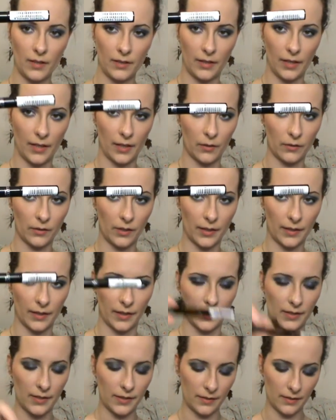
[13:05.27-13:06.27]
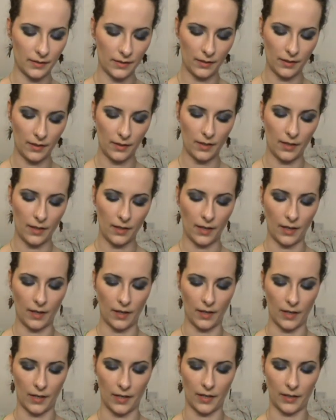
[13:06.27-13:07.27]
They look like this,
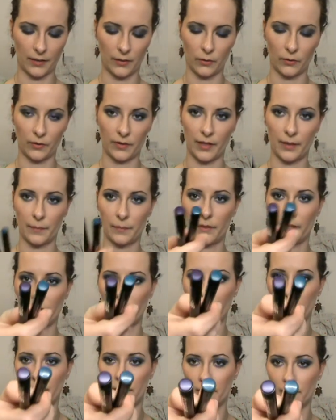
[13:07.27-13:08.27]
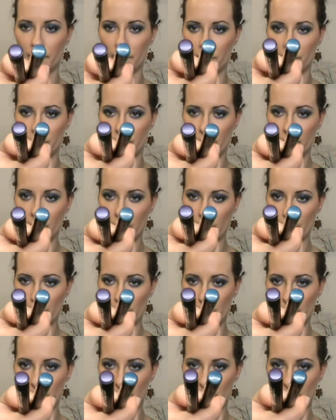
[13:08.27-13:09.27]
and I got them in
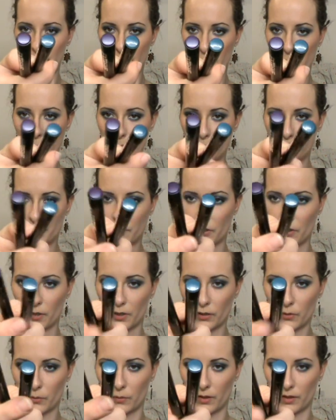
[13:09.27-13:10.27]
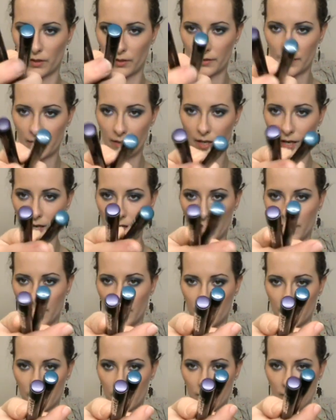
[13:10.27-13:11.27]
turquoise
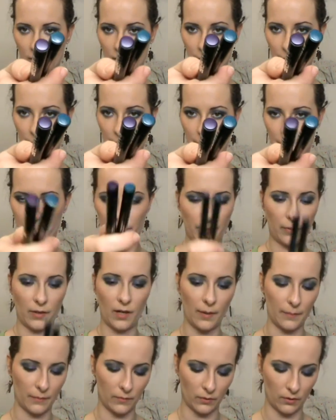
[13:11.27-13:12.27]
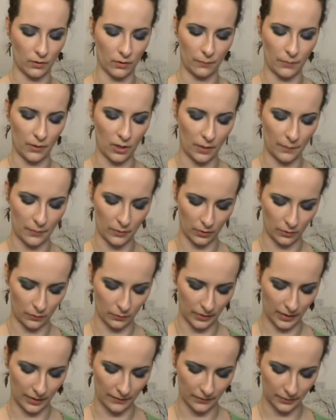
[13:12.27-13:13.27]
and in plum or purple or
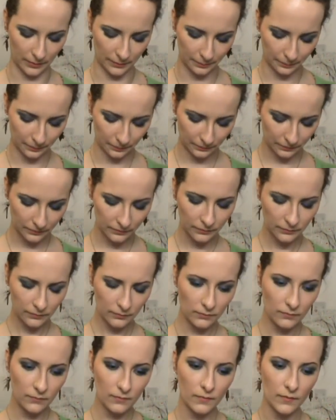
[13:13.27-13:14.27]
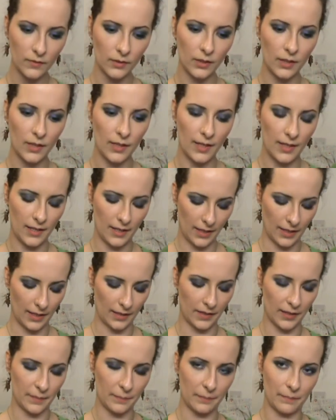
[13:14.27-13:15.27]
whatever,
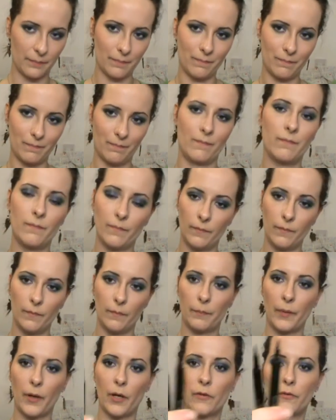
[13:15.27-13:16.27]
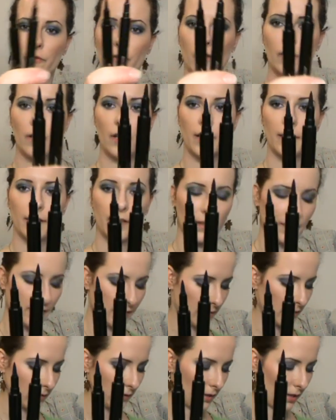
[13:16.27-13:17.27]
and they both look like this,
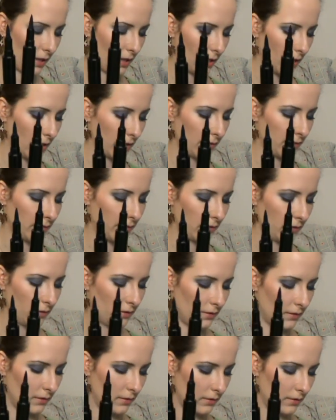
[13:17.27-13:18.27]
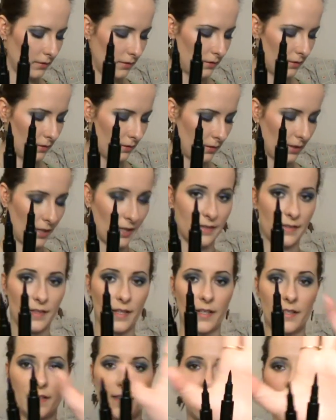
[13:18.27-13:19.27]
so they have, as
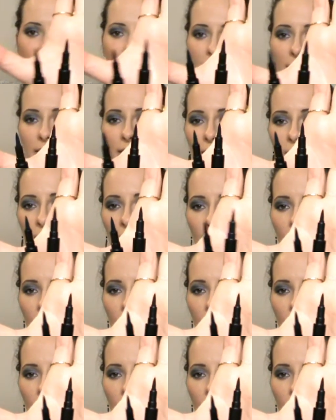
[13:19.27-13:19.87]
that says,